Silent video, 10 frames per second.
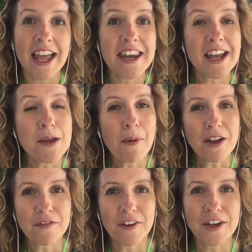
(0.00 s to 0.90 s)
Now, you
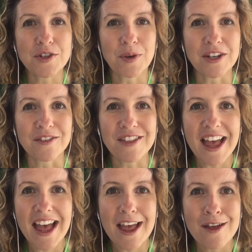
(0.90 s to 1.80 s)
might find when you're
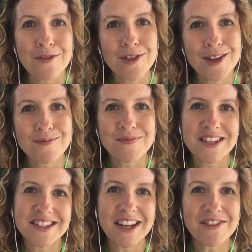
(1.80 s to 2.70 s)
there that
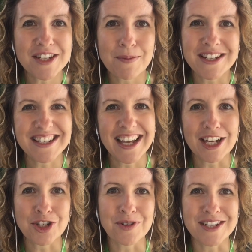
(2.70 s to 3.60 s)
serendipity
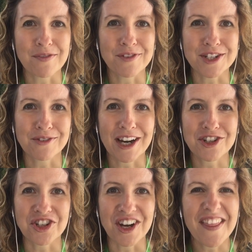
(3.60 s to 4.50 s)
takes you in a different
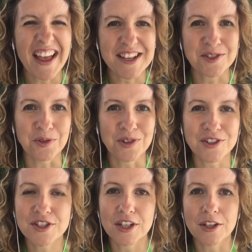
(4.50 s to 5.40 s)
direction, and that's all good
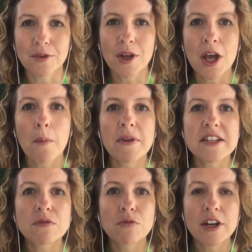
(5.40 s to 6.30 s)
too, but
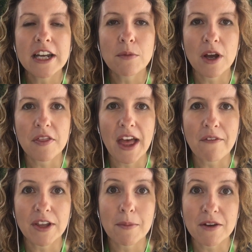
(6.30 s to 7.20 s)
it's really worth
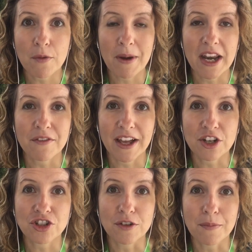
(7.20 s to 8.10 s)
having a bit of a plan of
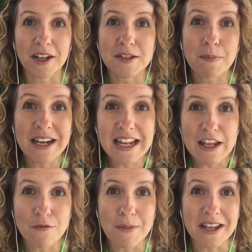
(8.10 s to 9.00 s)
action because
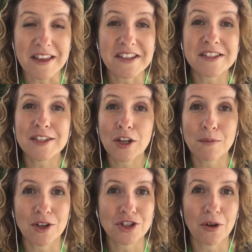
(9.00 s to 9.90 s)
believe me, there's so
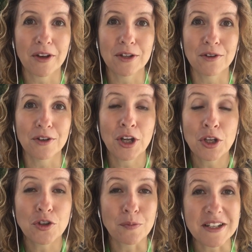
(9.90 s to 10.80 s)
much going on,
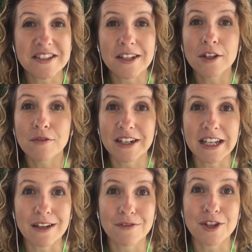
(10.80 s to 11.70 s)
you'll be so
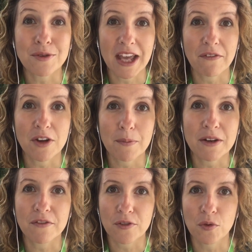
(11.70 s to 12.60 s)
relieved that you gave it a bit of
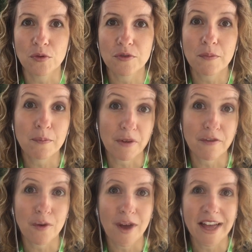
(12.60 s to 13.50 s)
thought
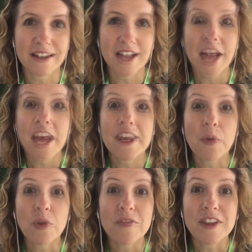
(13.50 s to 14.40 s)
beforehand. Now,
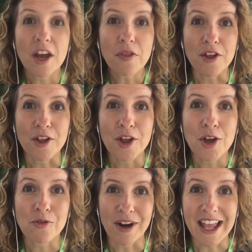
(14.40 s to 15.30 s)
one of the other
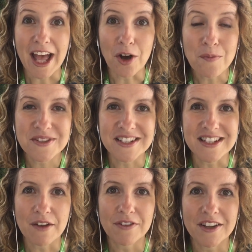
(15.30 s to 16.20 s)
great helps at
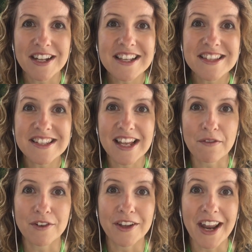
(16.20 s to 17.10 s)
DevLearn is the
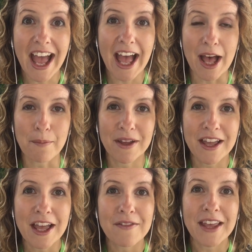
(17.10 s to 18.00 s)
DevLearn app.
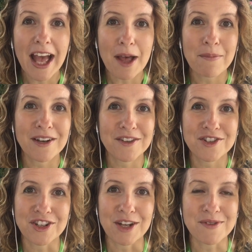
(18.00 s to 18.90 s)
The app last
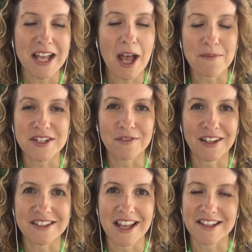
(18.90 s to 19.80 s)
year was absolutely
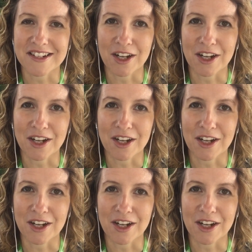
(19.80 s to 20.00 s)
fantastic.